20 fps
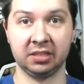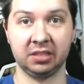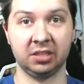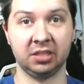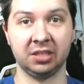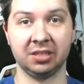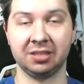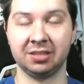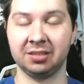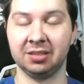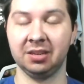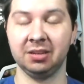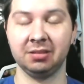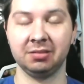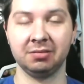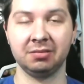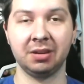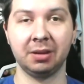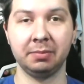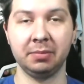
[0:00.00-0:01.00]
Just
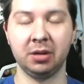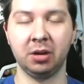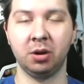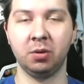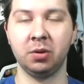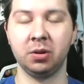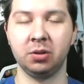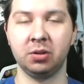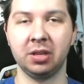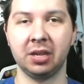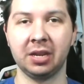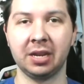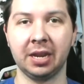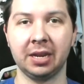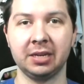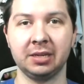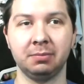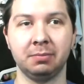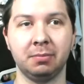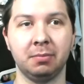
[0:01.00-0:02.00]
let me know what you think I
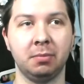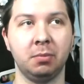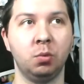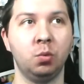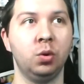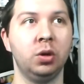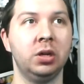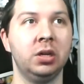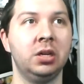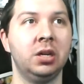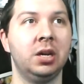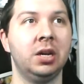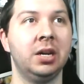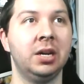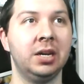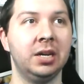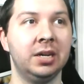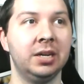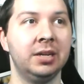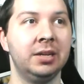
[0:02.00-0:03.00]
would
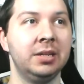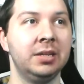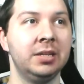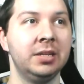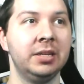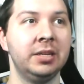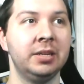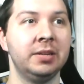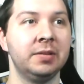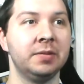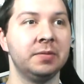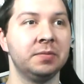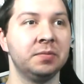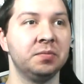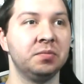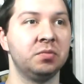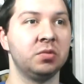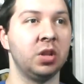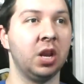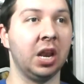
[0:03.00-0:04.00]
uh,
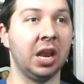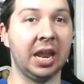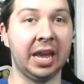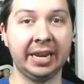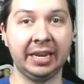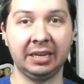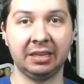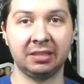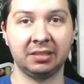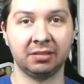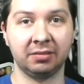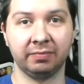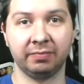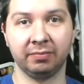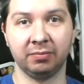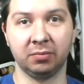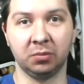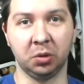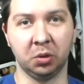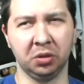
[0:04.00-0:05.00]
like
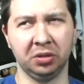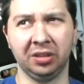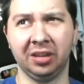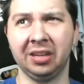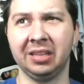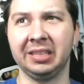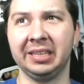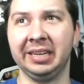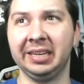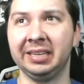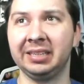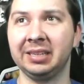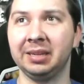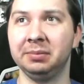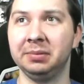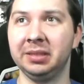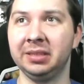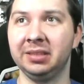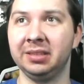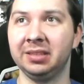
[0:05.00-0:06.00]
or not like. I
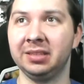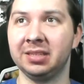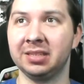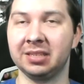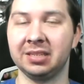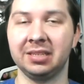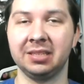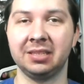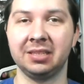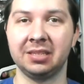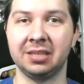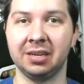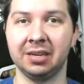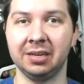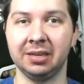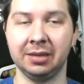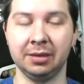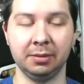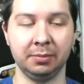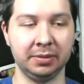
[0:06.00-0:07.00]
mean, it doesn't necessarily
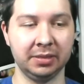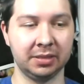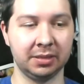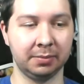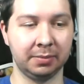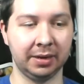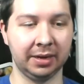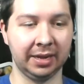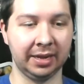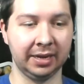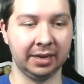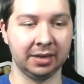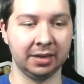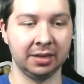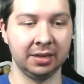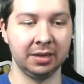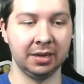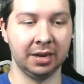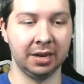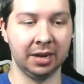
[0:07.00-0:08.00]
need to be something I like.
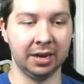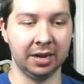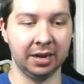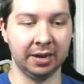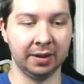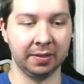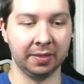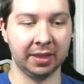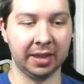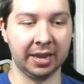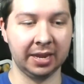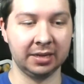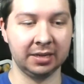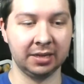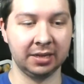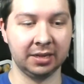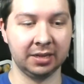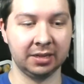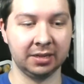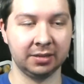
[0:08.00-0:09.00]
Uh, and
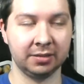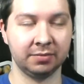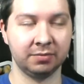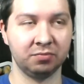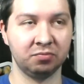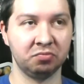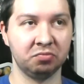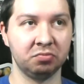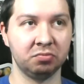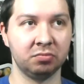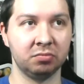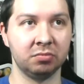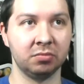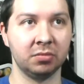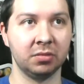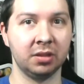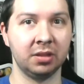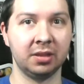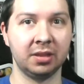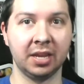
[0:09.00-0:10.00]
uh,
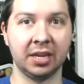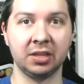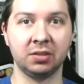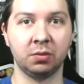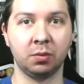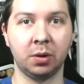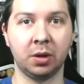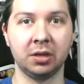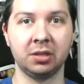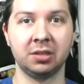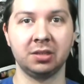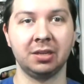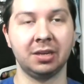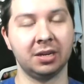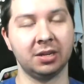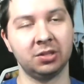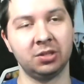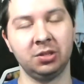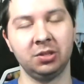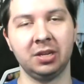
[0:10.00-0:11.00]
thanks for watching, and I'll
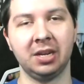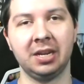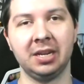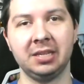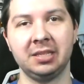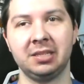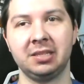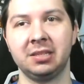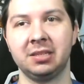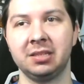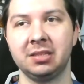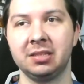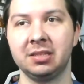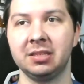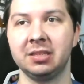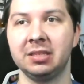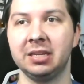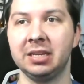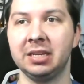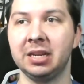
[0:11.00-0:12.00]
see you guys
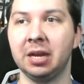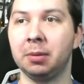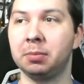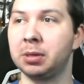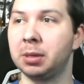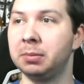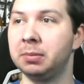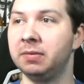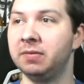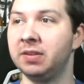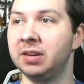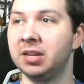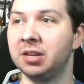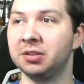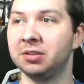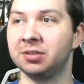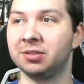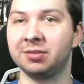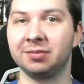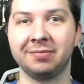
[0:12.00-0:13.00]
in the upcoming
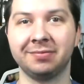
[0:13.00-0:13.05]
videos.